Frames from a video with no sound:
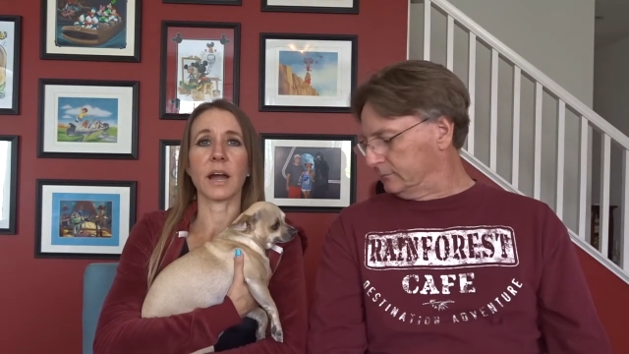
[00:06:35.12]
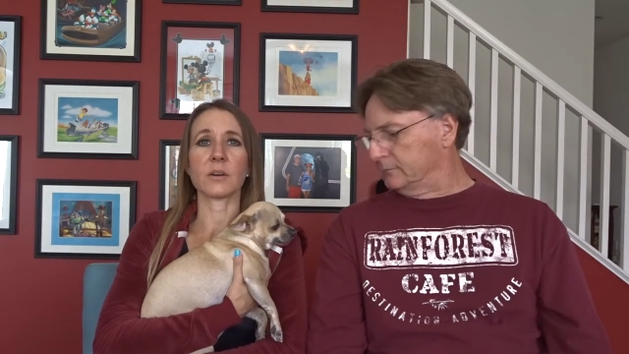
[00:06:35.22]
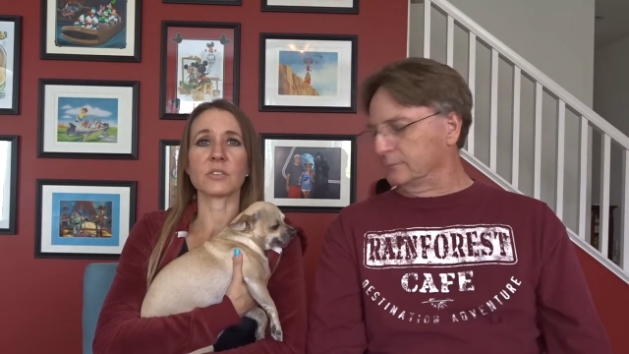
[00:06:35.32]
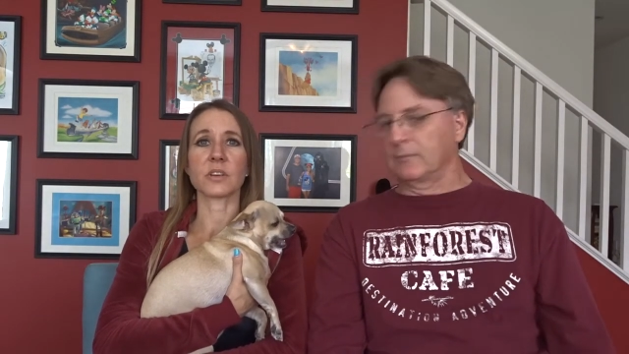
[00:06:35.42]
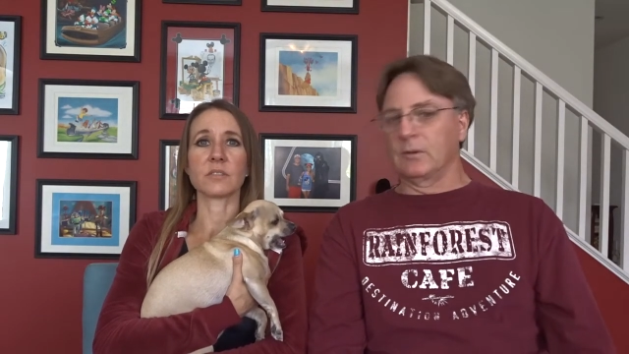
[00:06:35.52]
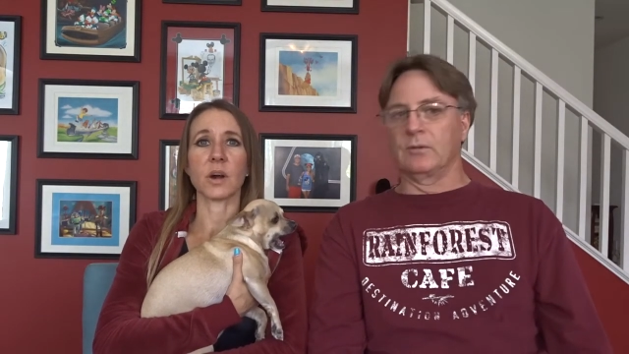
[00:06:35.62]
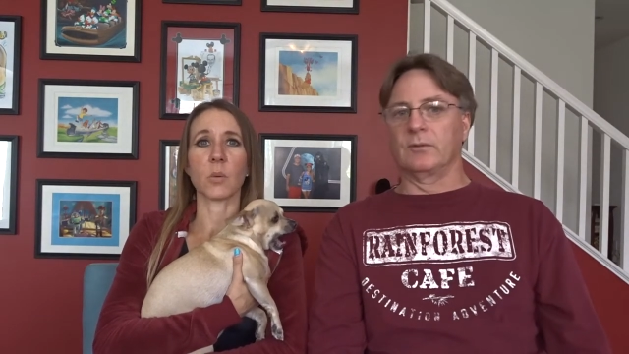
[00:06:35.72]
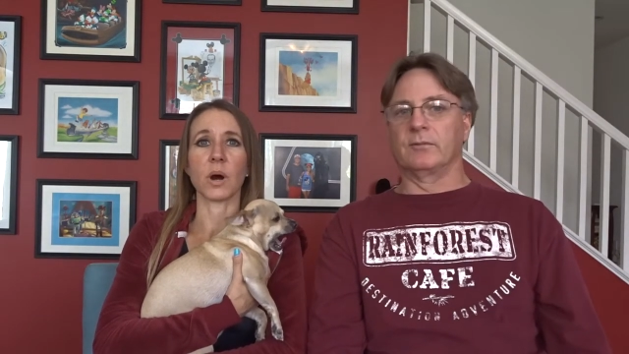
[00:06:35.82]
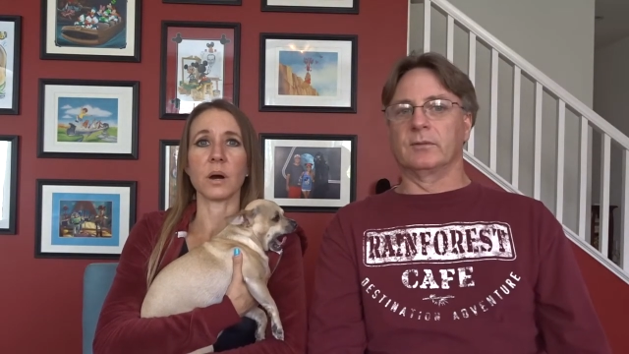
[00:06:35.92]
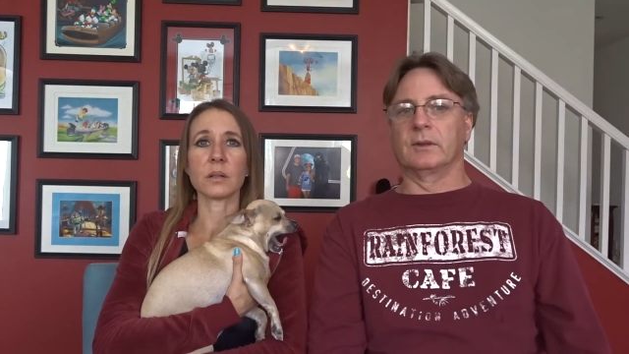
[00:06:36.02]
Speaker 1: house, of our
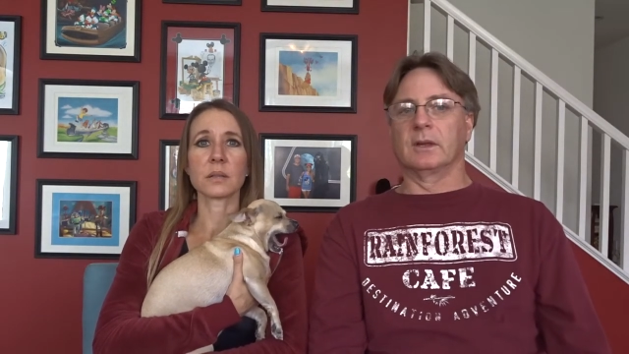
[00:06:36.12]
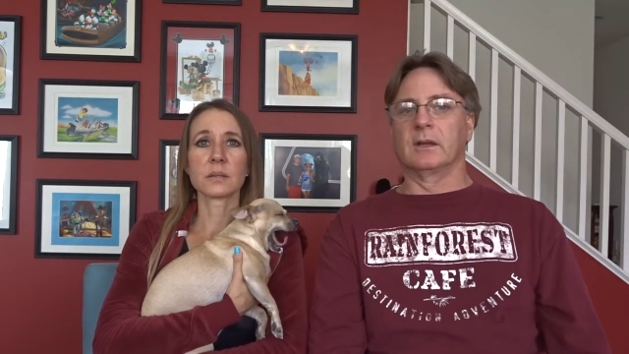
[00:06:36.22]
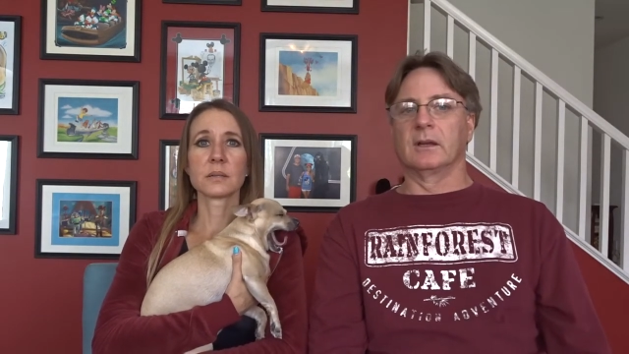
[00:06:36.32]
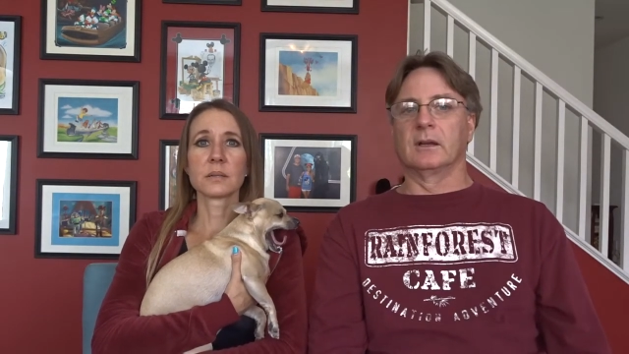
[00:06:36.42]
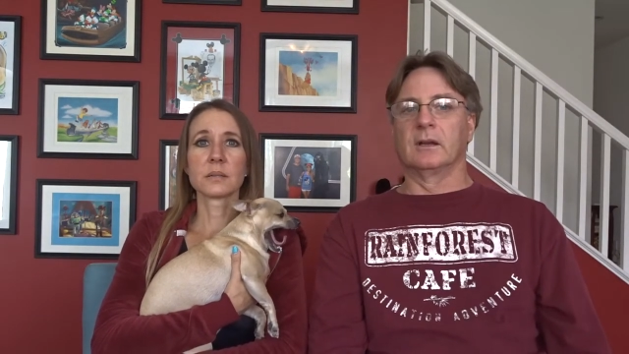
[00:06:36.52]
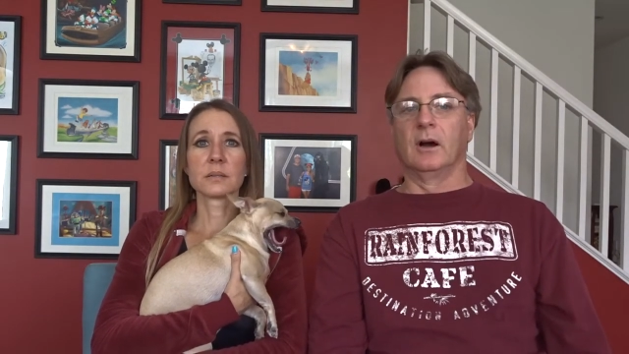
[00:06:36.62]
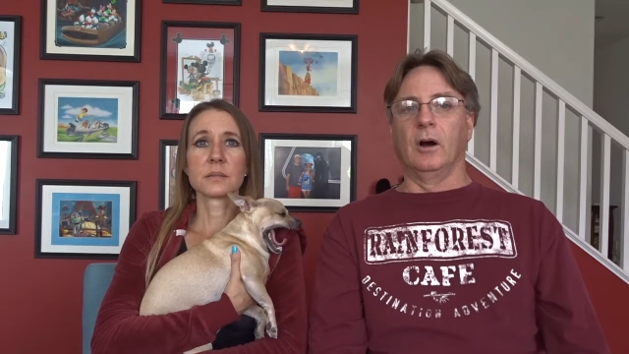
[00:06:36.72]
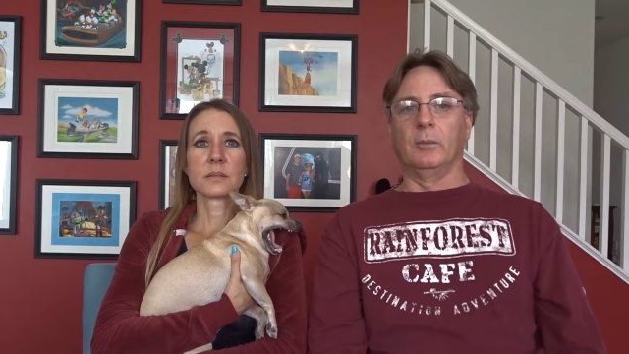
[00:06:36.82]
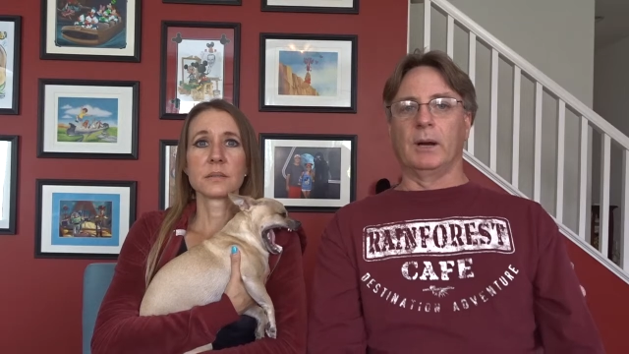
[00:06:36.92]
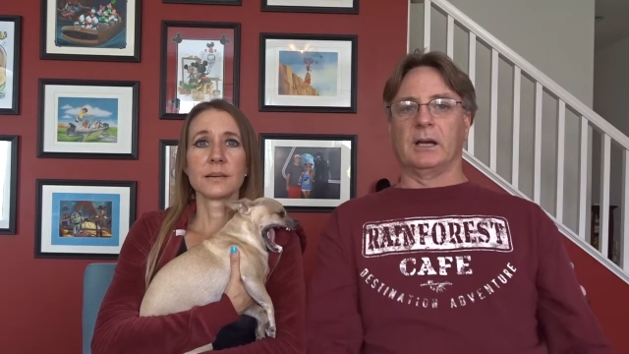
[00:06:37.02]
wall?
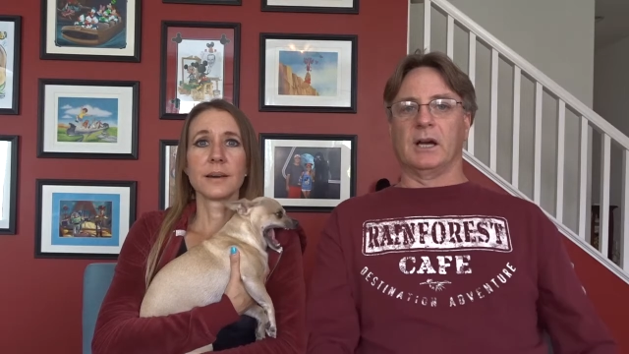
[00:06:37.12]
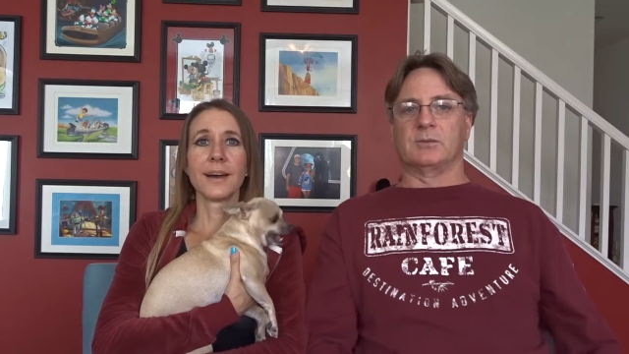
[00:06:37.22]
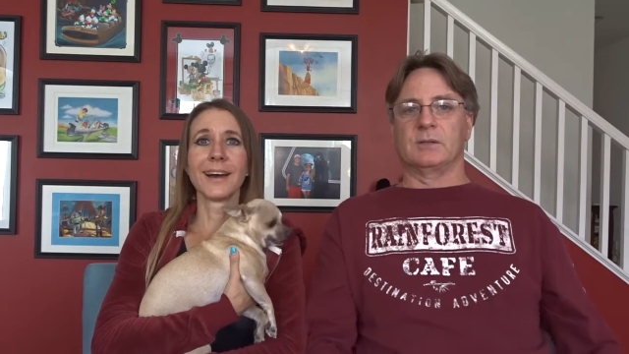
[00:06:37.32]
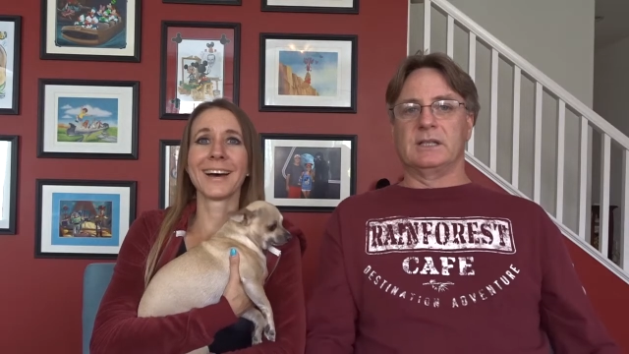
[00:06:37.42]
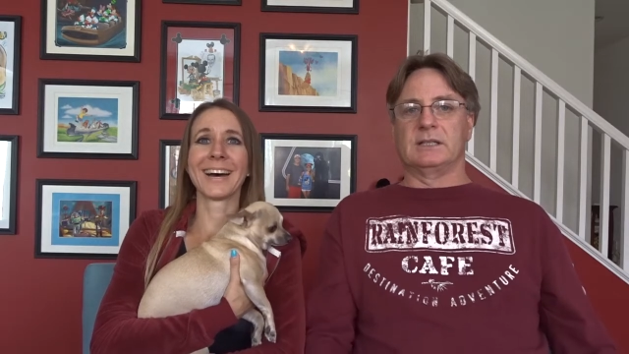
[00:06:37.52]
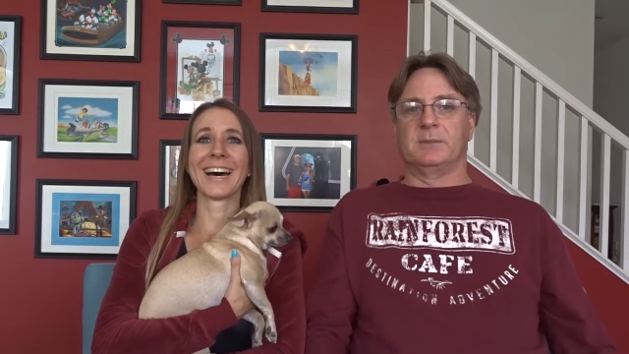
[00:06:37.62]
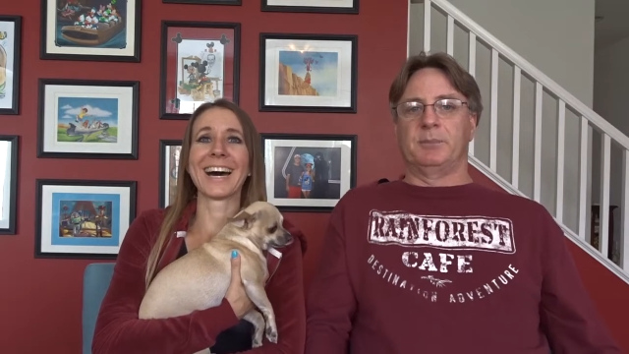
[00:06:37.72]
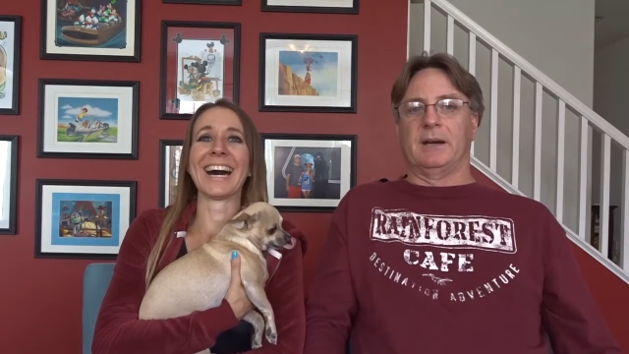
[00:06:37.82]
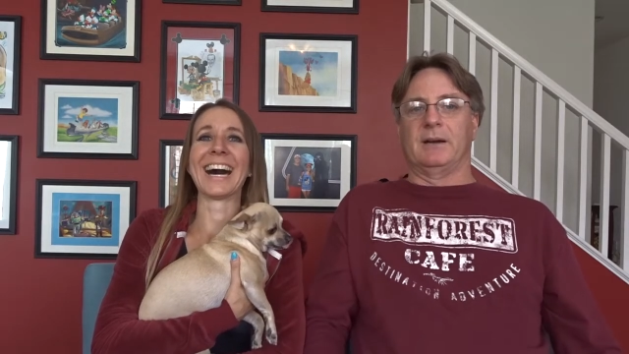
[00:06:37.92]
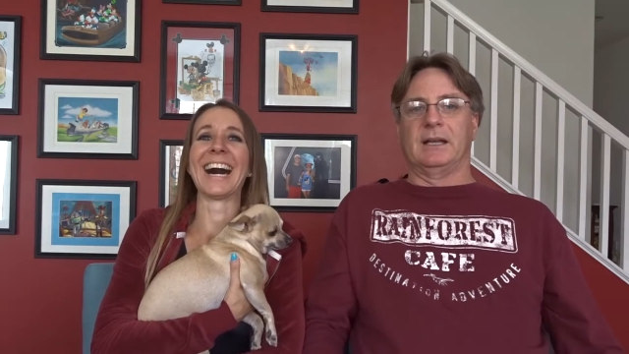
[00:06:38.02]
Speaker 2: Oh my gosh, we're
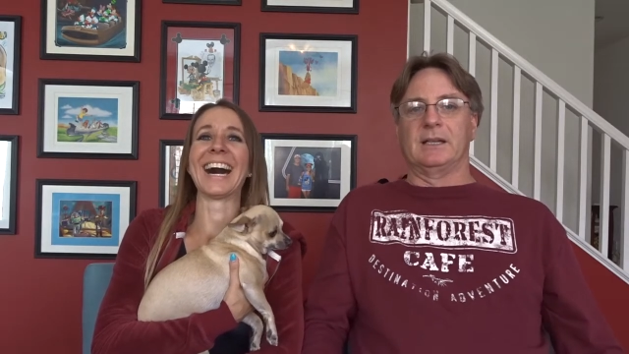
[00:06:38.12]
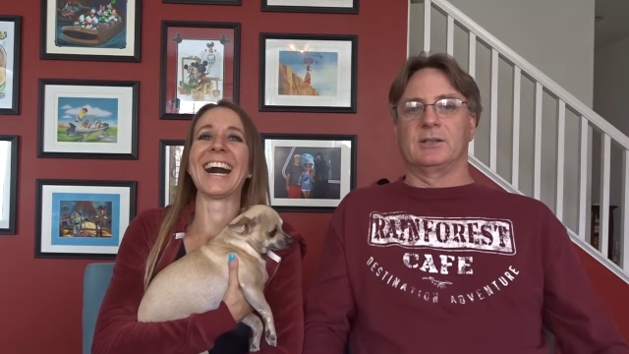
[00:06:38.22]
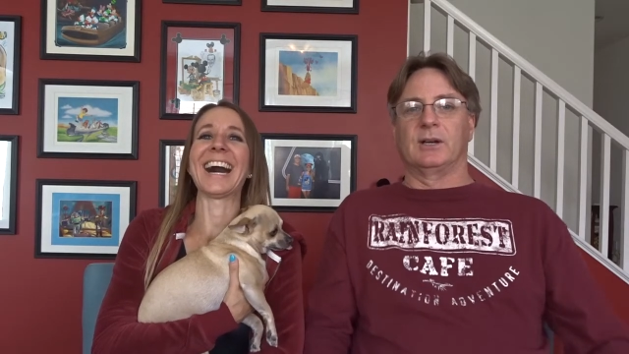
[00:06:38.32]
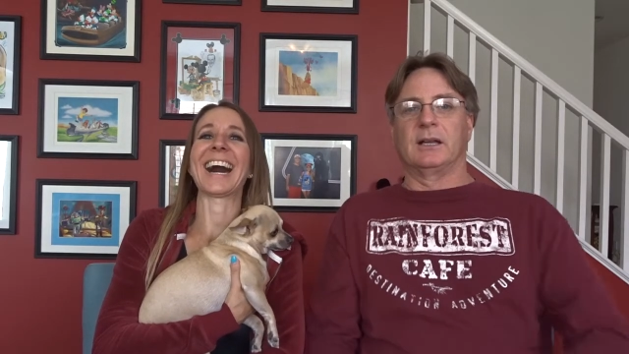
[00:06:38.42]
disappearing into it.